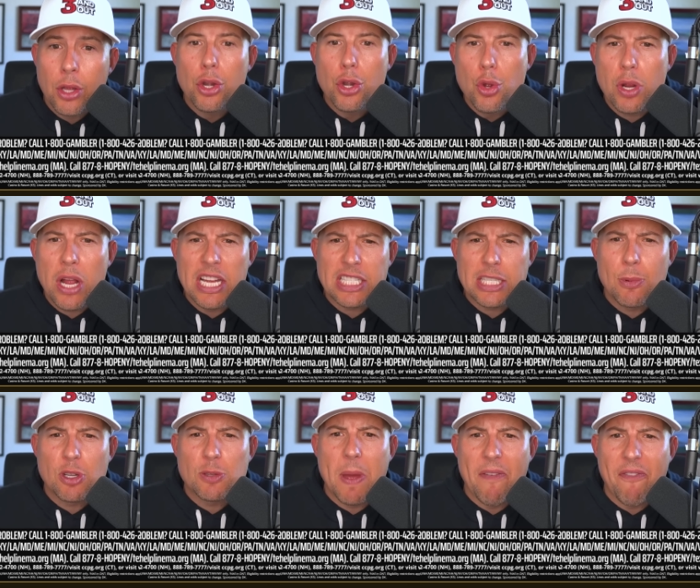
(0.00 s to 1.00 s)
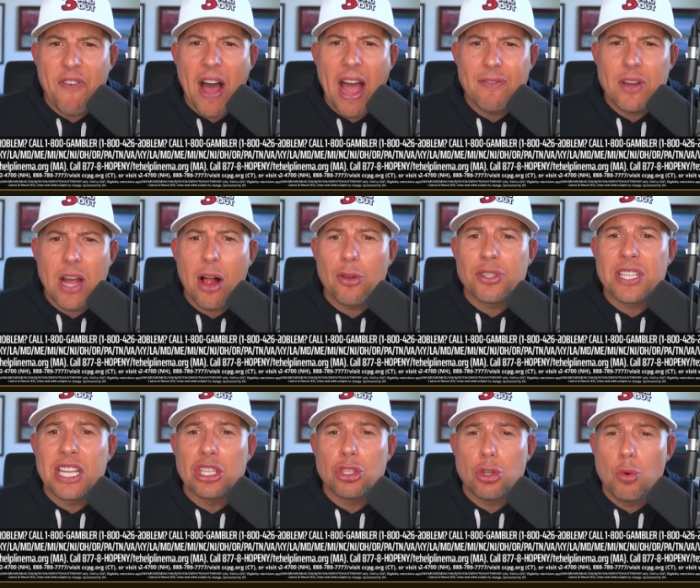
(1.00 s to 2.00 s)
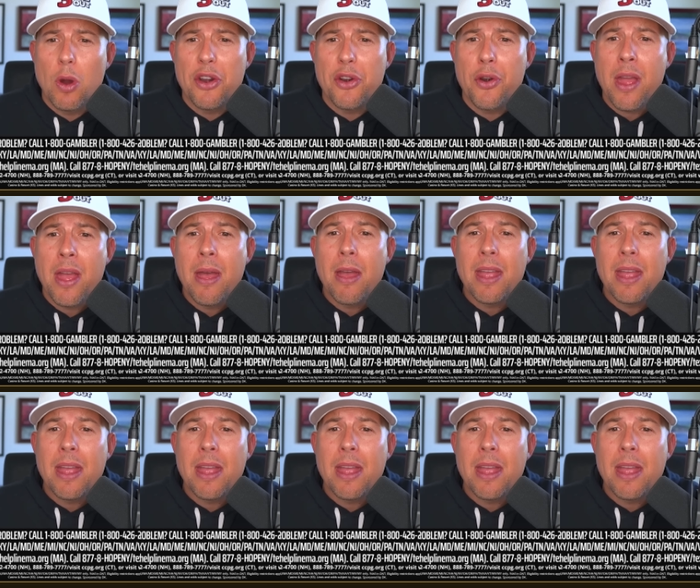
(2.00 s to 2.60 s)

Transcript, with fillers: New customers bet $5 and get 200